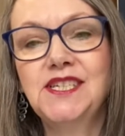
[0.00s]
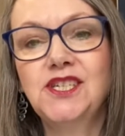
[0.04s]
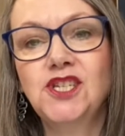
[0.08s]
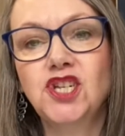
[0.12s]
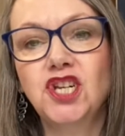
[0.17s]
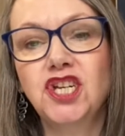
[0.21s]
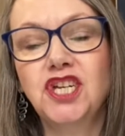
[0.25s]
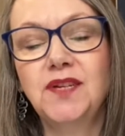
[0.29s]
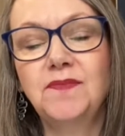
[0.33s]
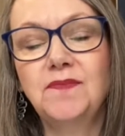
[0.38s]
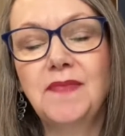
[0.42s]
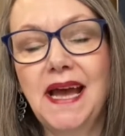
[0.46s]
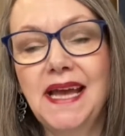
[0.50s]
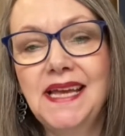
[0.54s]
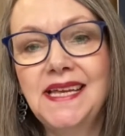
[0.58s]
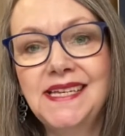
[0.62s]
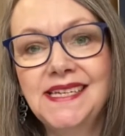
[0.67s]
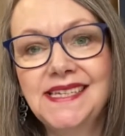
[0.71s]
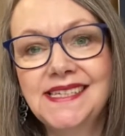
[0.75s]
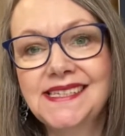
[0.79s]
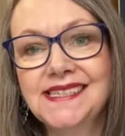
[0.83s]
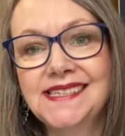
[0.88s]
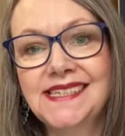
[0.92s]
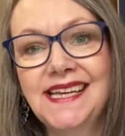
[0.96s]
G
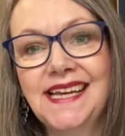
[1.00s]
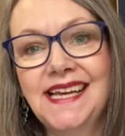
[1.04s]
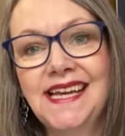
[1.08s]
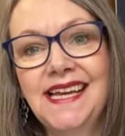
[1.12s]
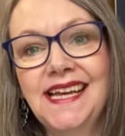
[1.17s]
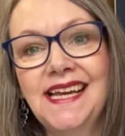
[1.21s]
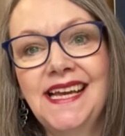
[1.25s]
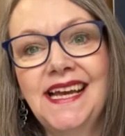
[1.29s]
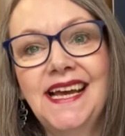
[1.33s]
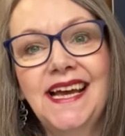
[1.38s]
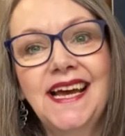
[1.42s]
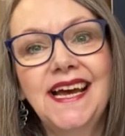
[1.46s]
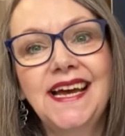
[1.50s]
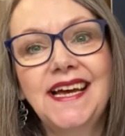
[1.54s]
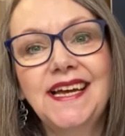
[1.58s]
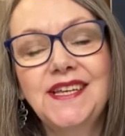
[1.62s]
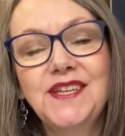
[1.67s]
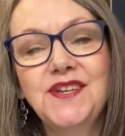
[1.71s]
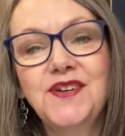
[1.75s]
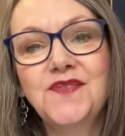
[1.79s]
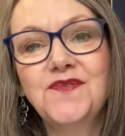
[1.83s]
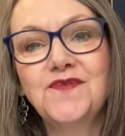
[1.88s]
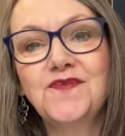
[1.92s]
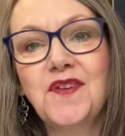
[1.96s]
Makes. You
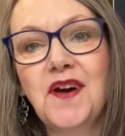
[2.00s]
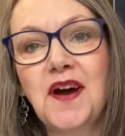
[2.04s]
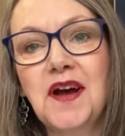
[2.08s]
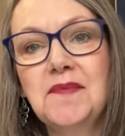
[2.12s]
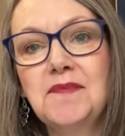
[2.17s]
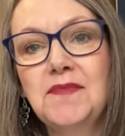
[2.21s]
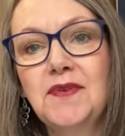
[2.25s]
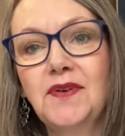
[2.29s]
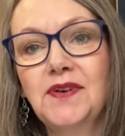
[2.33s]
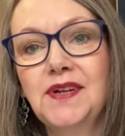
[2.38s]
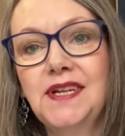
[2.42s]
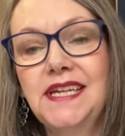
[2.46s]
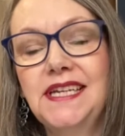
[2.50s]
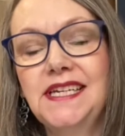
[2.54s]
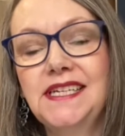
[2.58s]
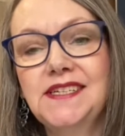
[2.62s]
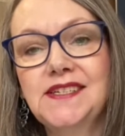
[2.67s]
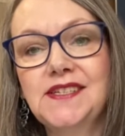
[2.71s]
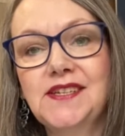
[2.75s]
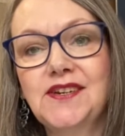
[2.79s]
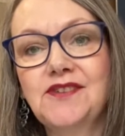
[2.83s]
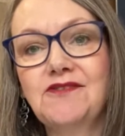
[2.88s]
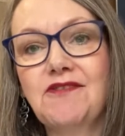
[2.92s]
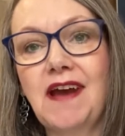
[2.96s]
can find me on
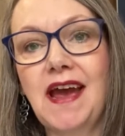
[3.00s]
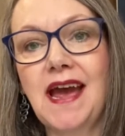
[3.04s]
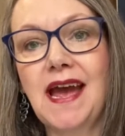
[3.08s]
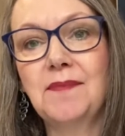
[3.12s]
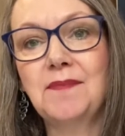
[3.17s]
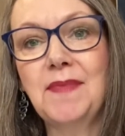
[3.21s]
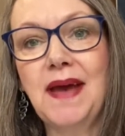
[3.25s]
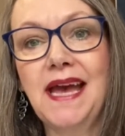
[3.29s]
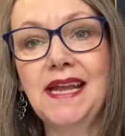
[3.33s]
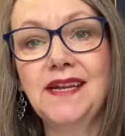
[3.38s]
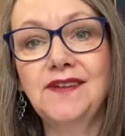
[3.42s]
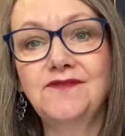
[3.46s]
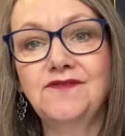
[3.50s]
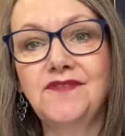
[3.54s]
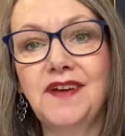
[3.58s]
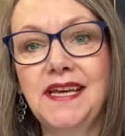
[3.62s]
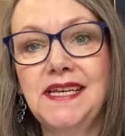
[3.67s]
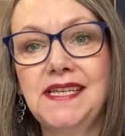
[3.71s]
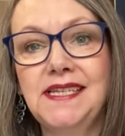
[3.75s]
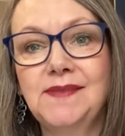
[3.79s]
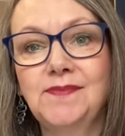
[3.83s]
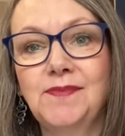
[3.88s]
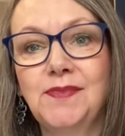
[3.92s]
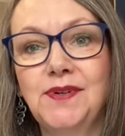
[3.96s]
Instagram and
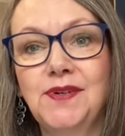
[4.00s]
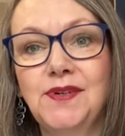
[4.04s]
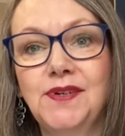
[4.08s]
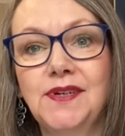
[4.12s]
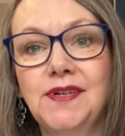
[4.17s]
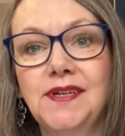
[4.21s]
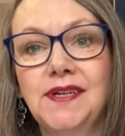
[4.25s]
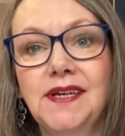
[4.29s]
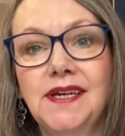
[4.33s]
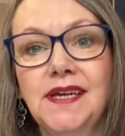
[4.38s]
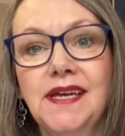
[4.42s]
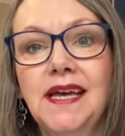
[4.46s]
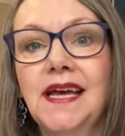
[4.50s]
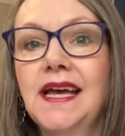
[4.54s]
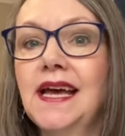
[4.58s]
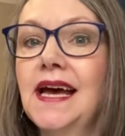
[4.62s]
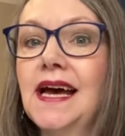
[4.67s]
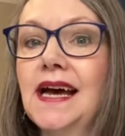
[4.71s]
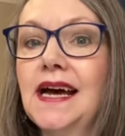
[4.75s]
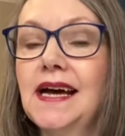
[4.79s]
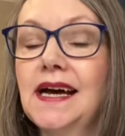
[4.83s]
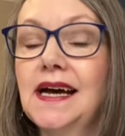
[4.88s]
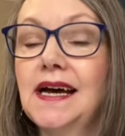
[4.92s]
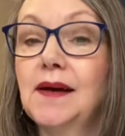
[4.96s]
Facebook
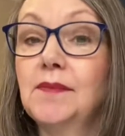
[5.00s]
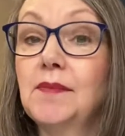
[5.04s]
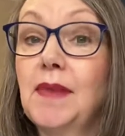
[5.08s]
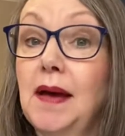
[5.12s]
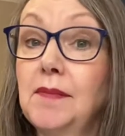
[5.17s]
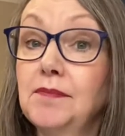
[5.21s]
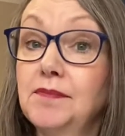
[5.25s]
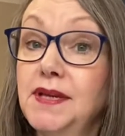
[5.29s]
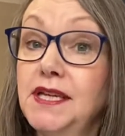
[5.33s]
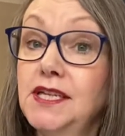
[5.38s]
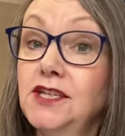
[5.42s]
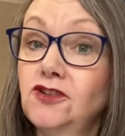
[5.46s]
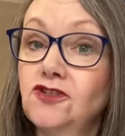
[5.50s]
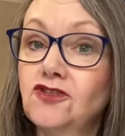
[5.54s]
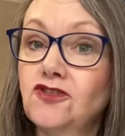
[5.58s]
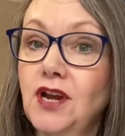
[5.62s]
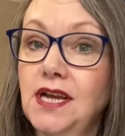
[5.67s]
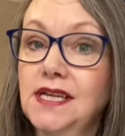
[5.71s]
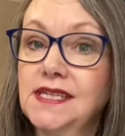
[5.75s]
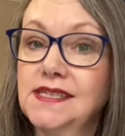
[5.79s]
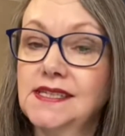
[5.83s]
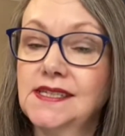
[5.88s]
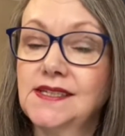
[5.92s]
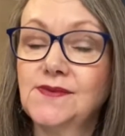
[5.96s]
and
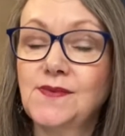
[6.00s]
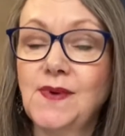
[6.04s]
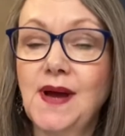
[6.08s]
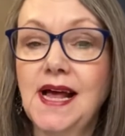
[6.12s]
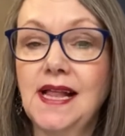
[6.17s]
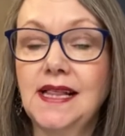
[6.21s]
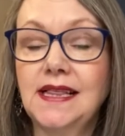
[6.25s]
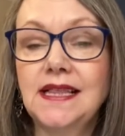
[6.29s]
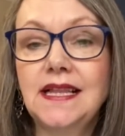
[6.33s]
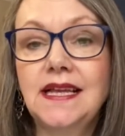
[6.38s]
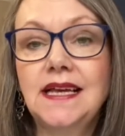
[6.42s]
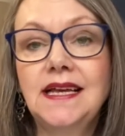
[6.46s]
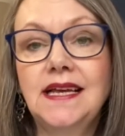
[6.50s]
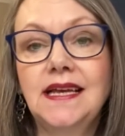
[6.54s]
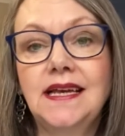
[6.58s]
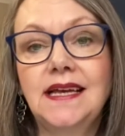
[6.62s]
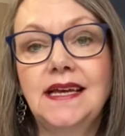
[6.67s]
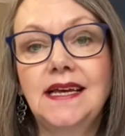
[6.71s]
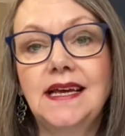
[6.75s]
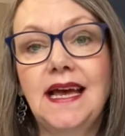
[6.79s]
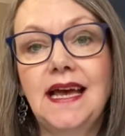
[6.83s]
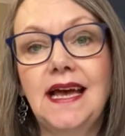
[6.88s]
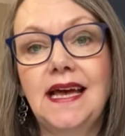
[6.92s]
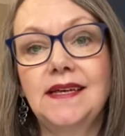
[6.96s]
Pinterest as well
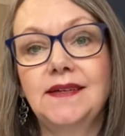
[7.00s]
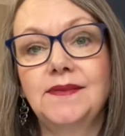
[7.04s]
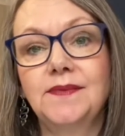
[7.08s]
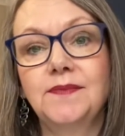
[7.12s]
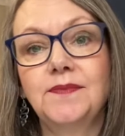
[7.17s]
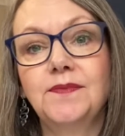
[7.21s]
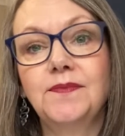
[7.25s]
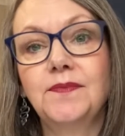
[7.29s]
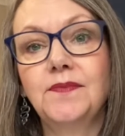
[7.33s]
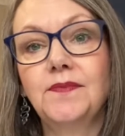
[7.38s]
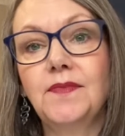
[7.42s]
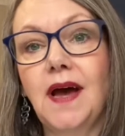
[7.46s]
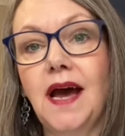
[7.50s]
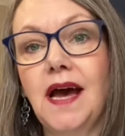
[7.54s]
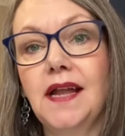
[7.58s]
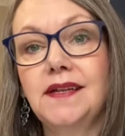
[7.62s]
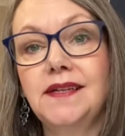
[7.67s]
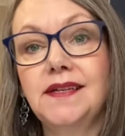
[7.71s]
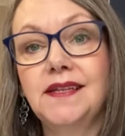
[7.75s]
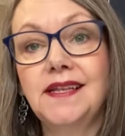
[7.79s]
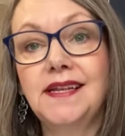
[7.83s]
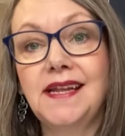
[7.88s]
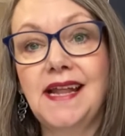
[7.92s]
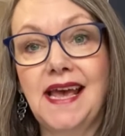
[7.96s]
under
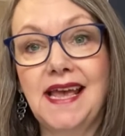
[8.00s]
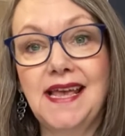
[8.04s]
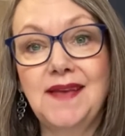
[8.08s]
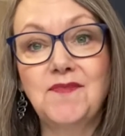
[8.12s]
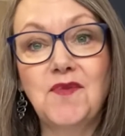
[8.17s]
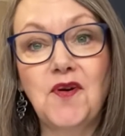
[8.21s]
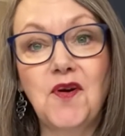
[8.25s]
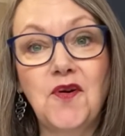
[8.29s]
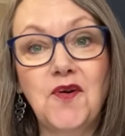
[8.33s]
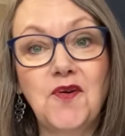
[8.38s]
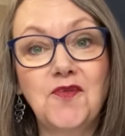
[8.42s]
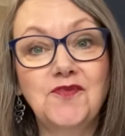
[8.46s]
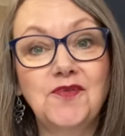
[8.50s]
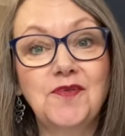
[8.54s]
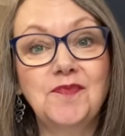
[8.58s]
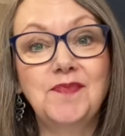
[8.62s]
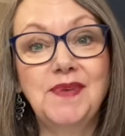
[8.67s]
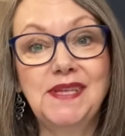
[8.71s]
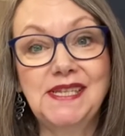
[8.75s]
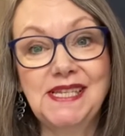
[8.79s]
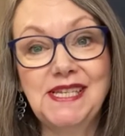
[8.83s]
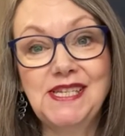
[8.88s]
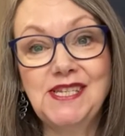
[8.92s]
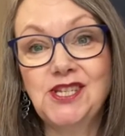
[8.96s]
the name of
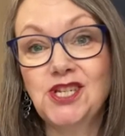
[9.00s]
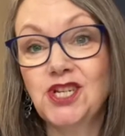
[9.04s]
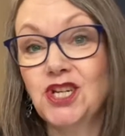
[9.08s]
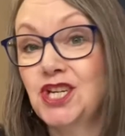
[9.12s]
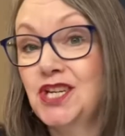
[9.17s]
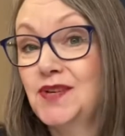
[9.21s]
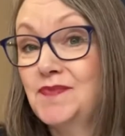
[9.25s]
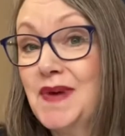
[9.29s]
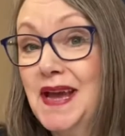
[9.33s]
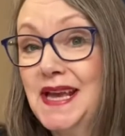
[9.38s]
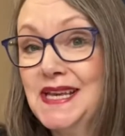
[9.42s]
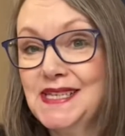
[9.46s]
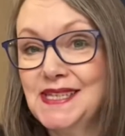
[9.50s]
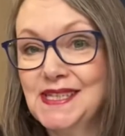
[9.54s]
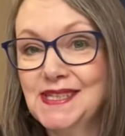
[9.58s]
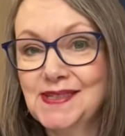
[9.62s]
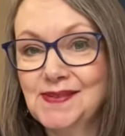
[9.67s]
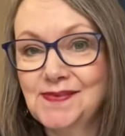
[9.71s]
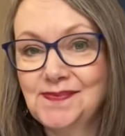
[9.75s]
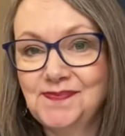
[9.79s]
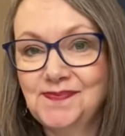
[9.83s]
Mrs. G Makes.